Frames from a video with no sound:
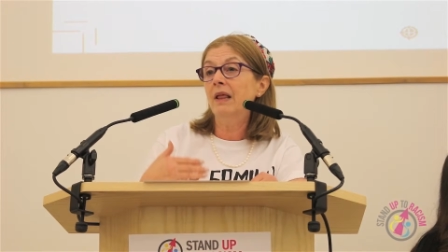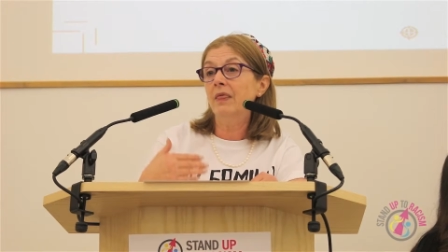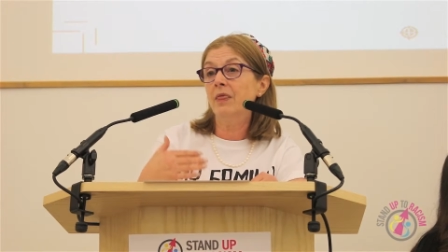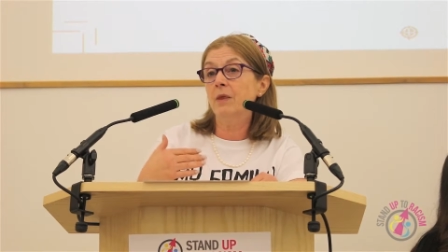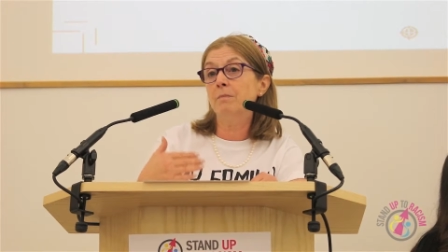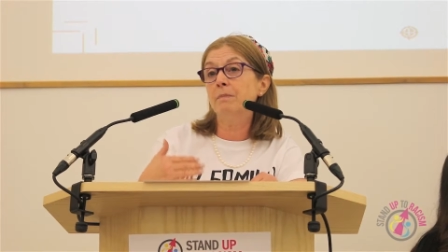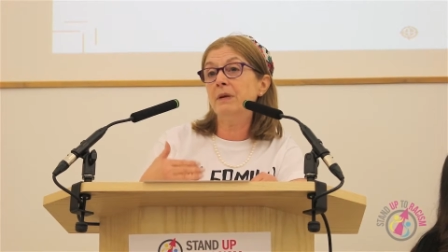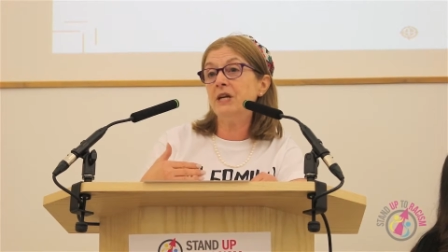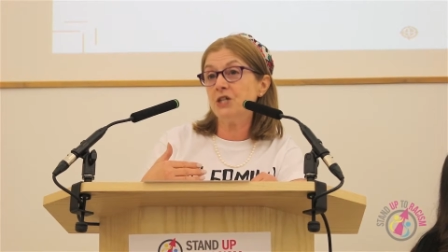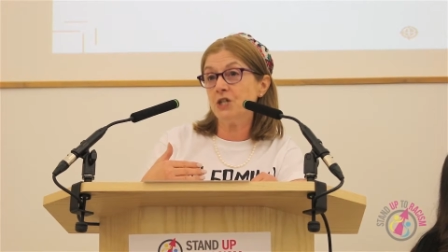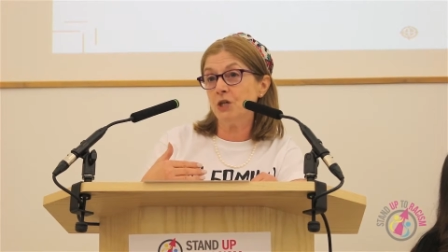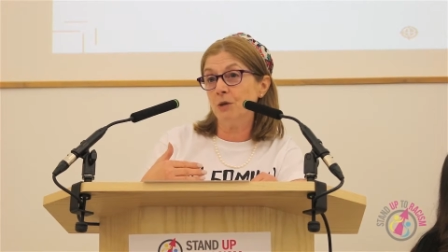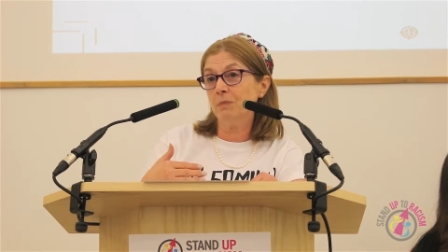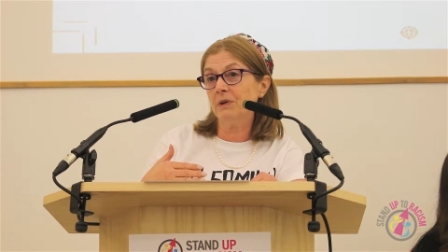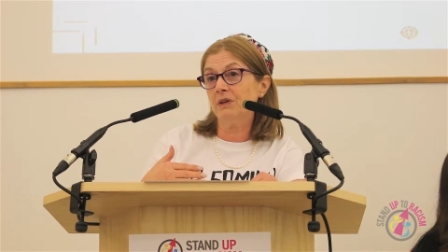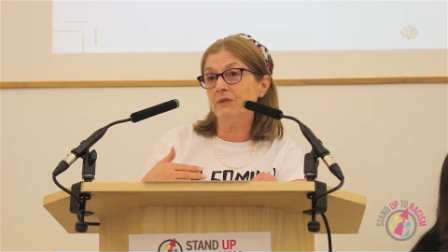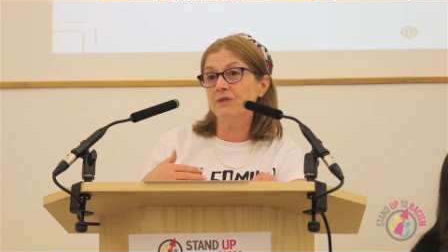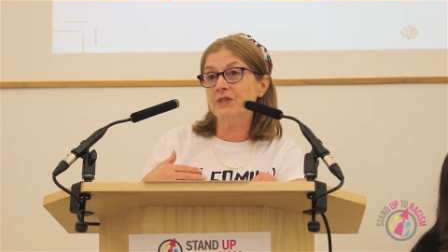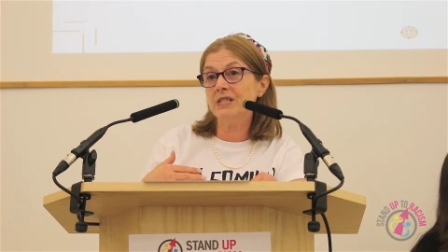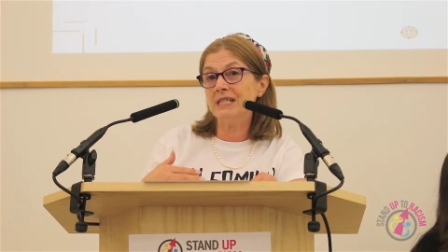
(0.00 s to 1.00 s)
the
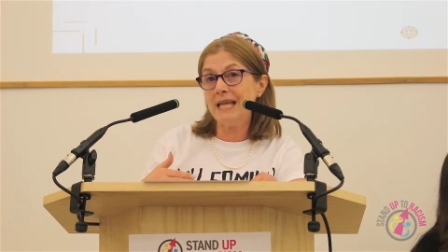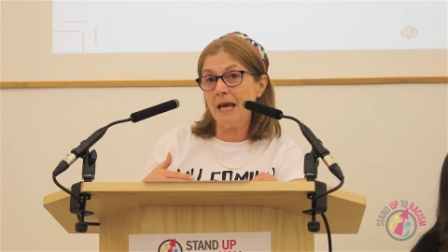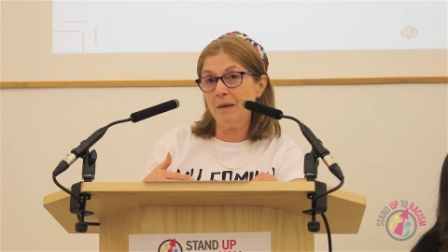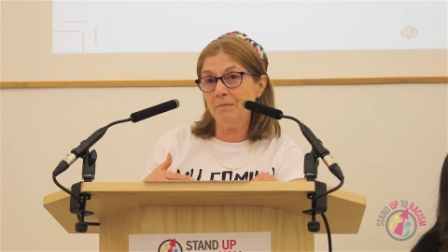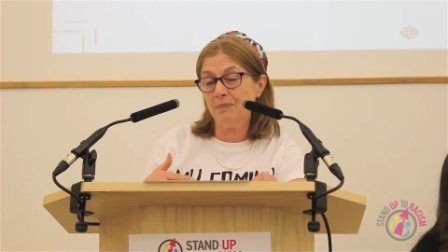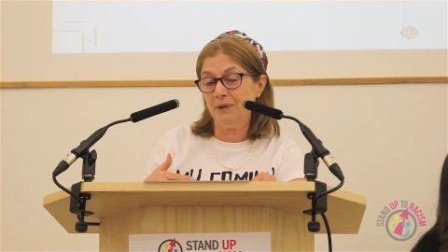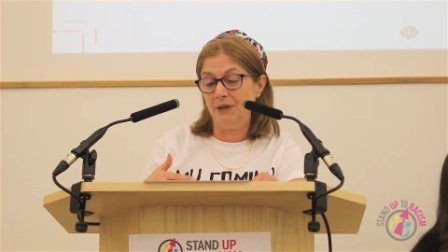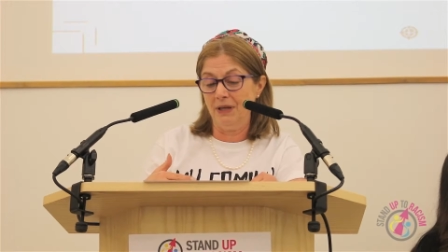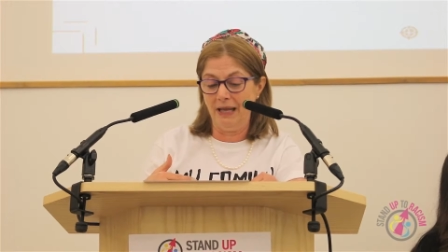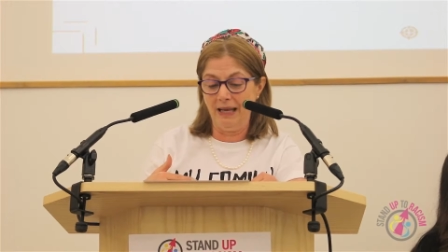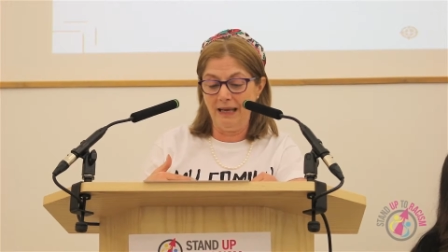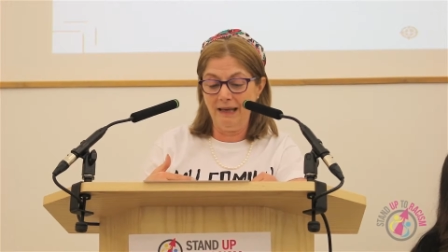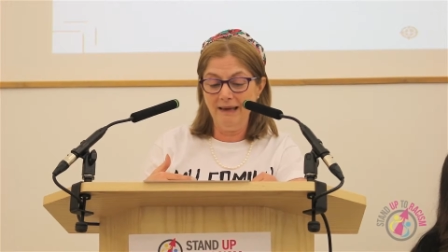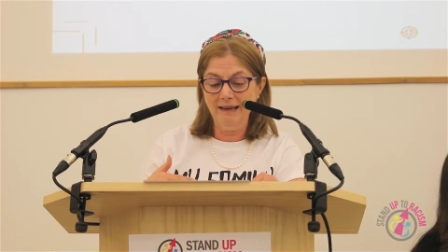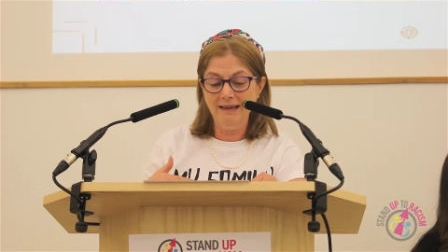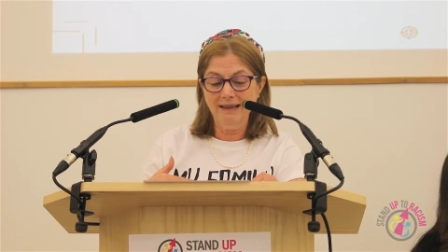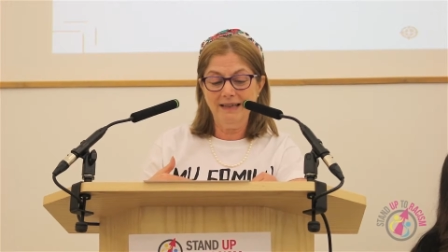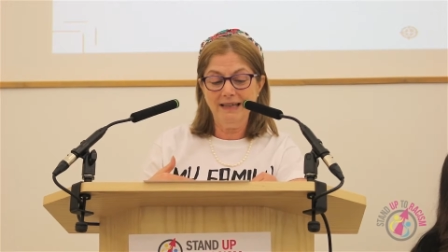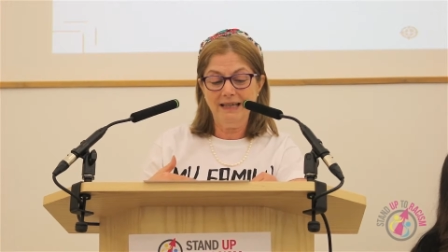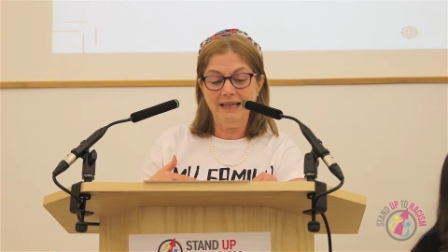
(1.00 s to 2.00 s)
Bishop of Stepney
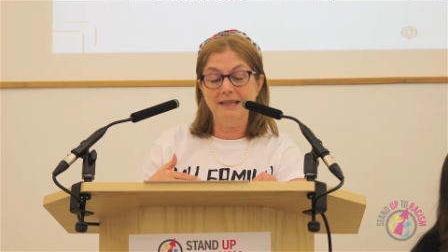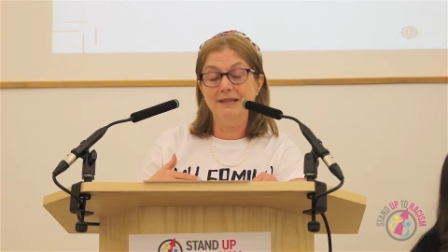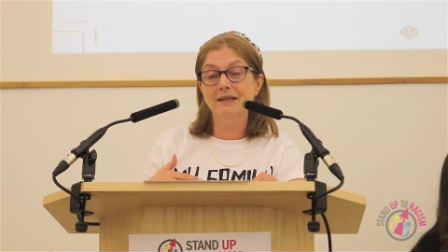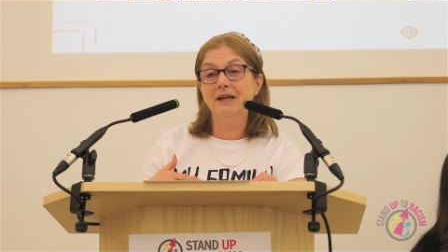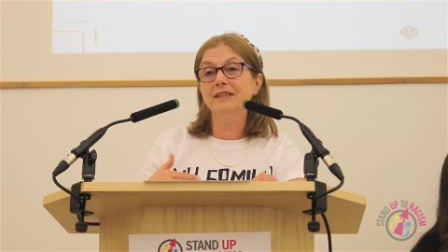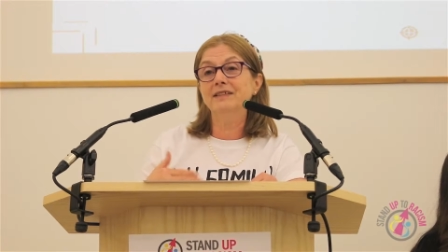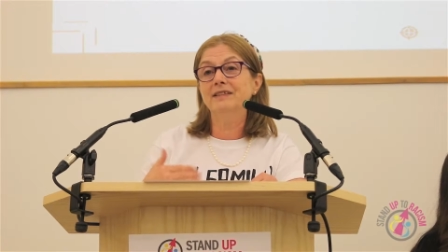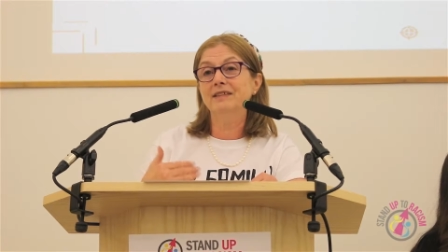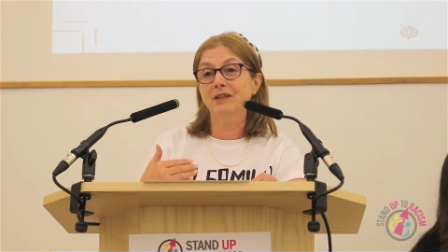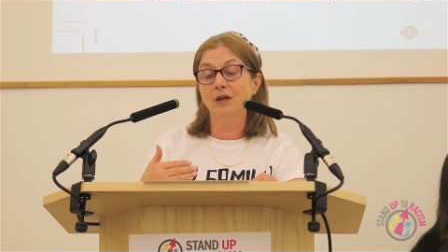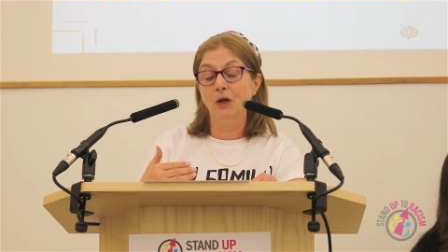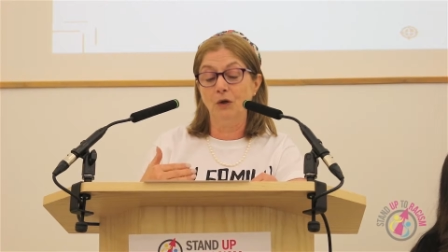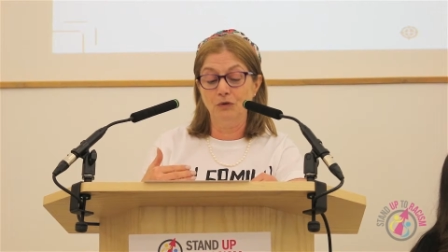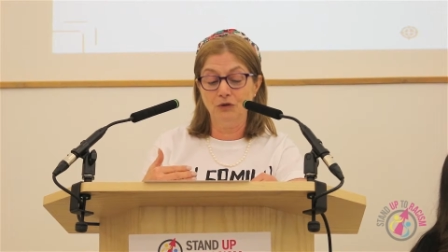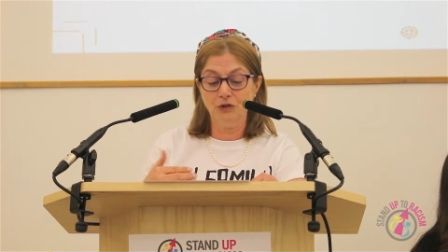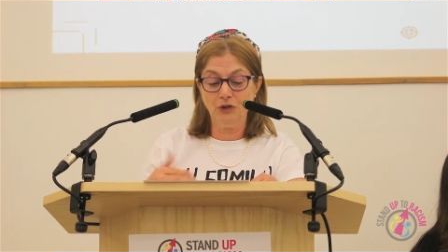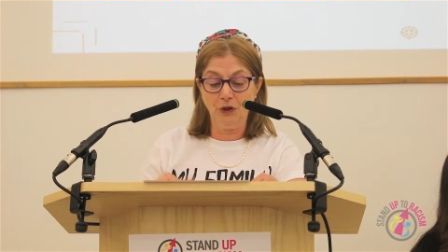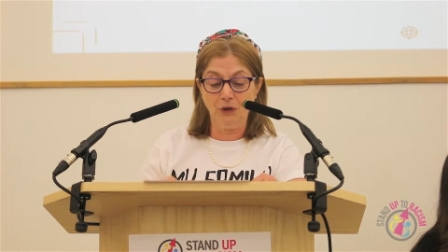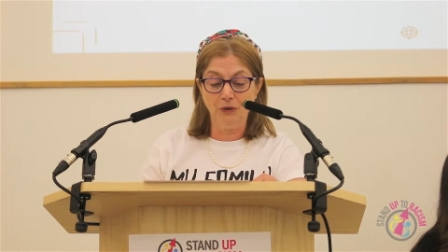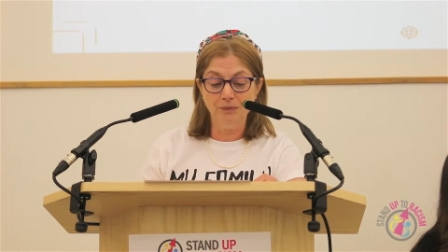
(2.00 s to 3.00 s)
in
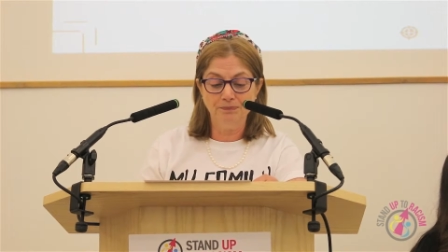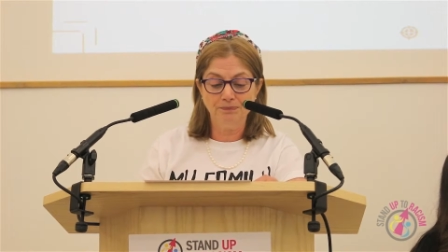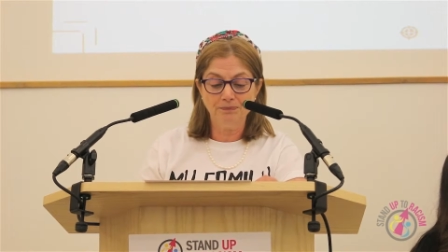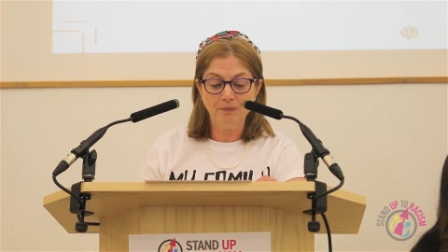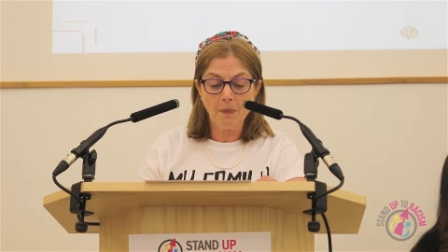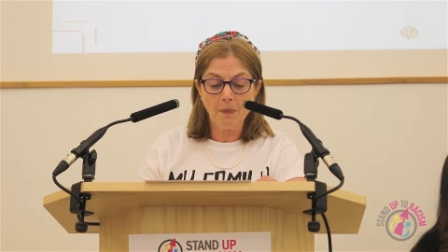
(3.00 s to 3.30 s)
1902,